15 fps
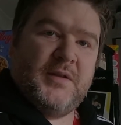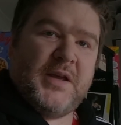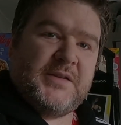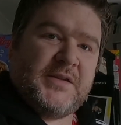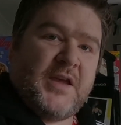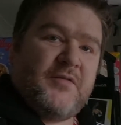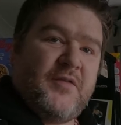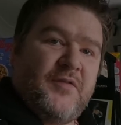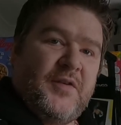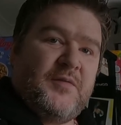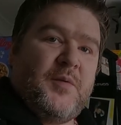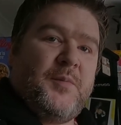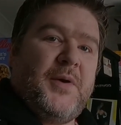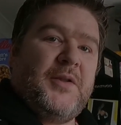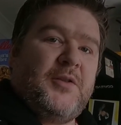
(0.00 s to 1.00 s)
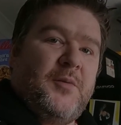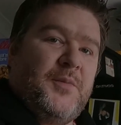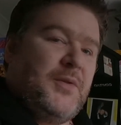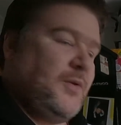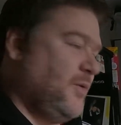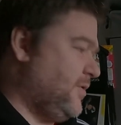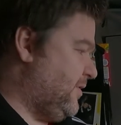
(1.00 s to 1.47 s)
That's everything we picked
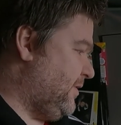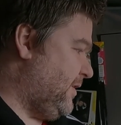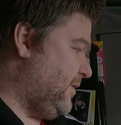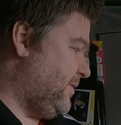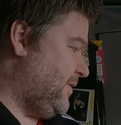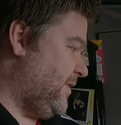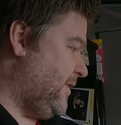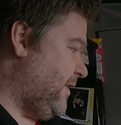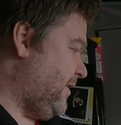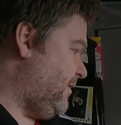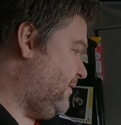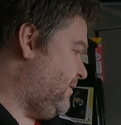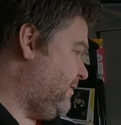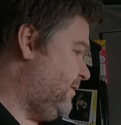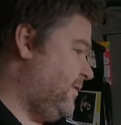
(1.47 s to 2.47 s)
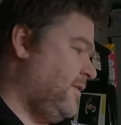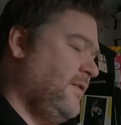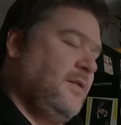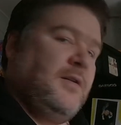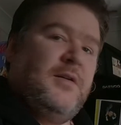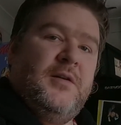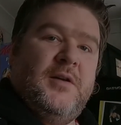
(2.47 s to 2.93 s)
up at the auction house today.
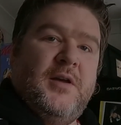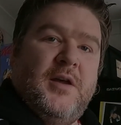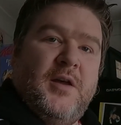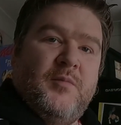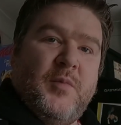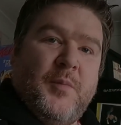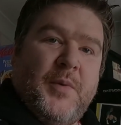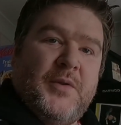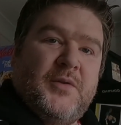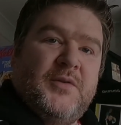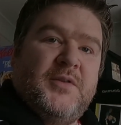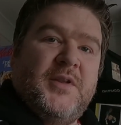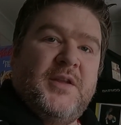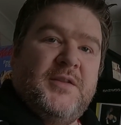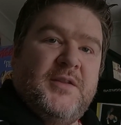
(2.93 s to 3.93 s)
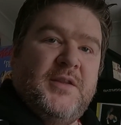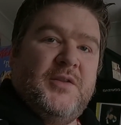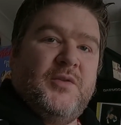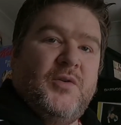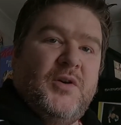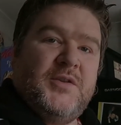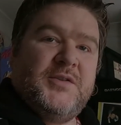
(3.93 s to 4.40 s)
Um, we bid on
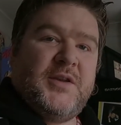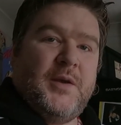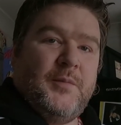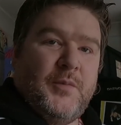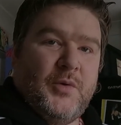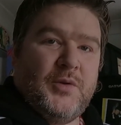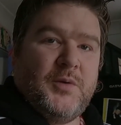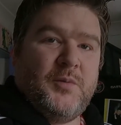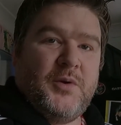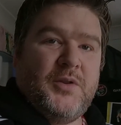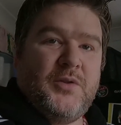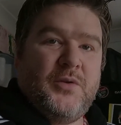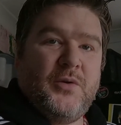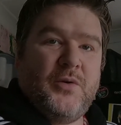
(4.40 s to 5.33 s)
19 lots and we only won